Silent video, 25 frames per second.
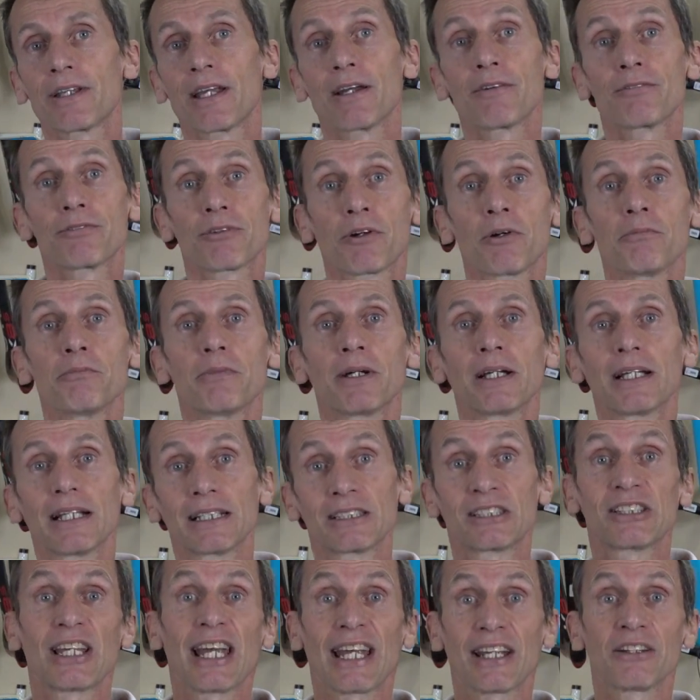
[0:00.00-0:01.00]
from a
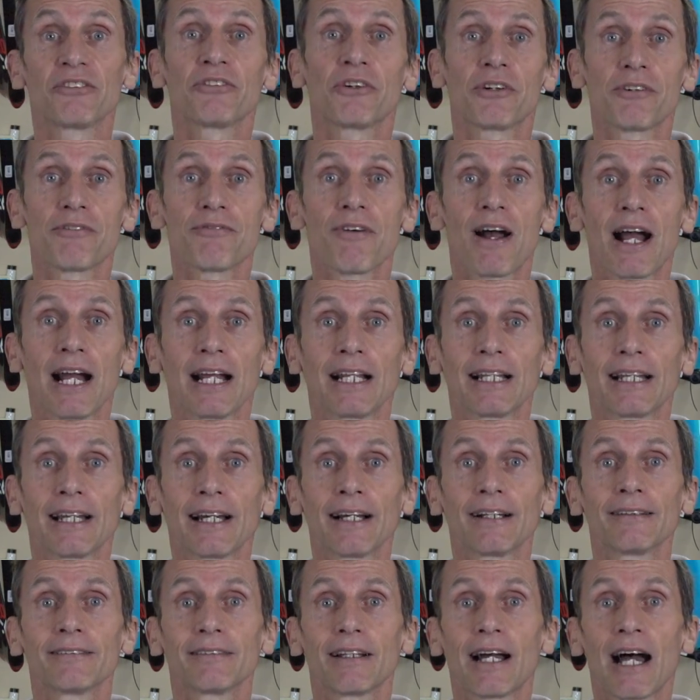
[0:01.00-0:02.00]
secondary
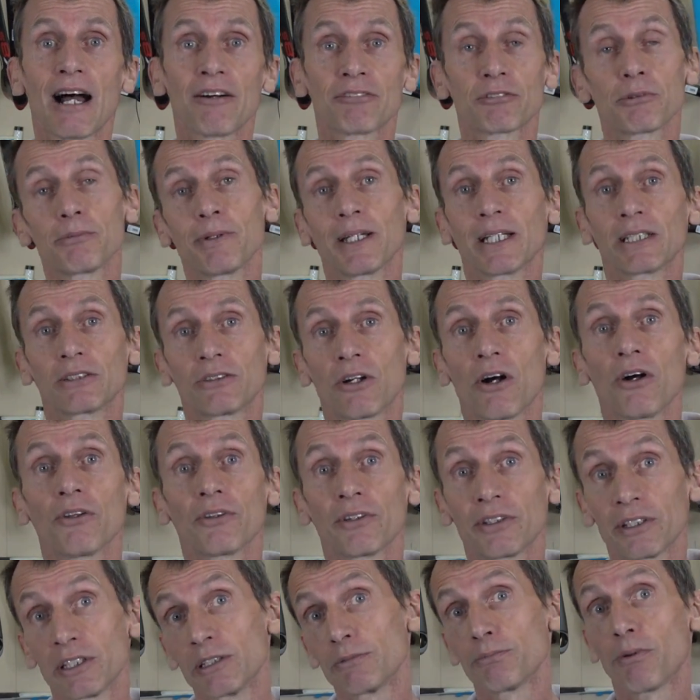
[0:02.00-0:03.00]
failure after being told
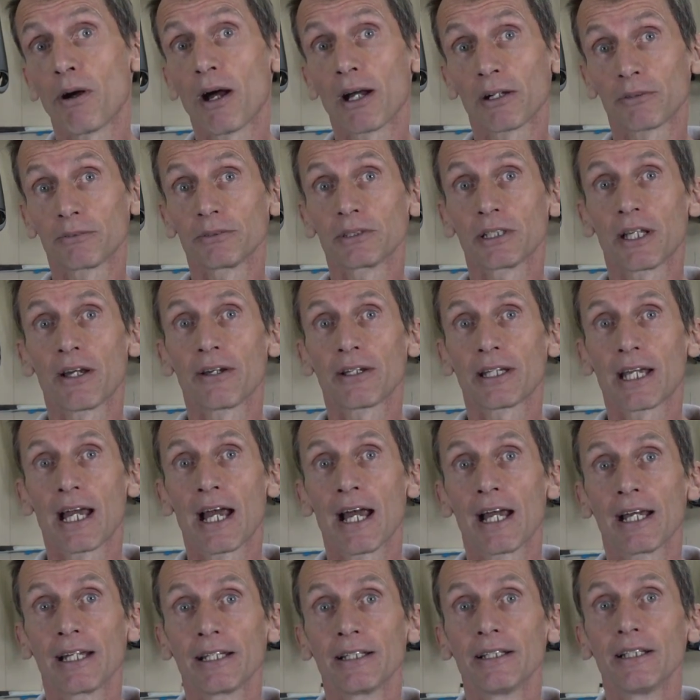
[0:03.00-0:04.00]
that his bike was
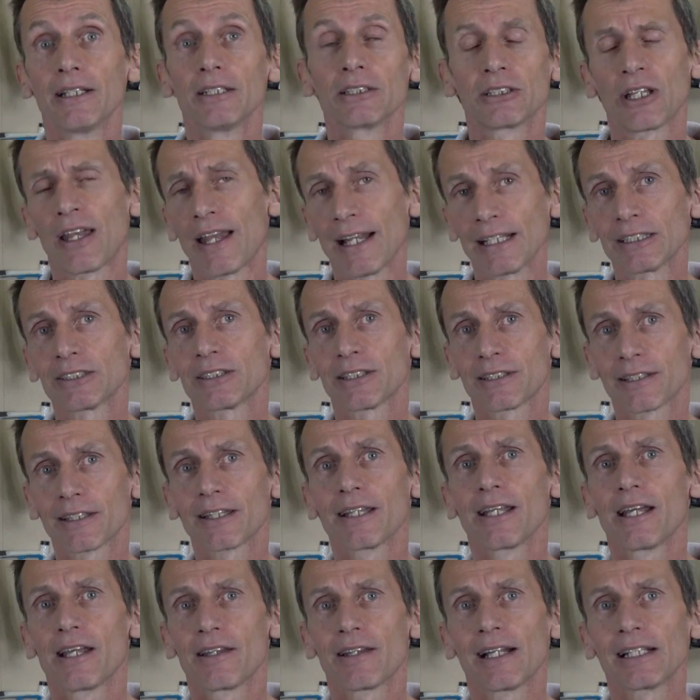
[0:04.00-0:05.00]
okay. So
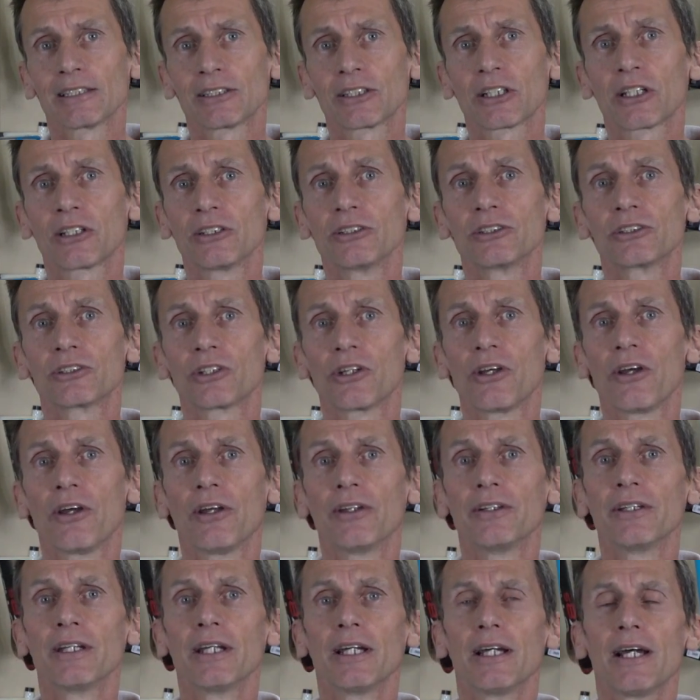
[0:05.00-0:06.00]
that's a concern.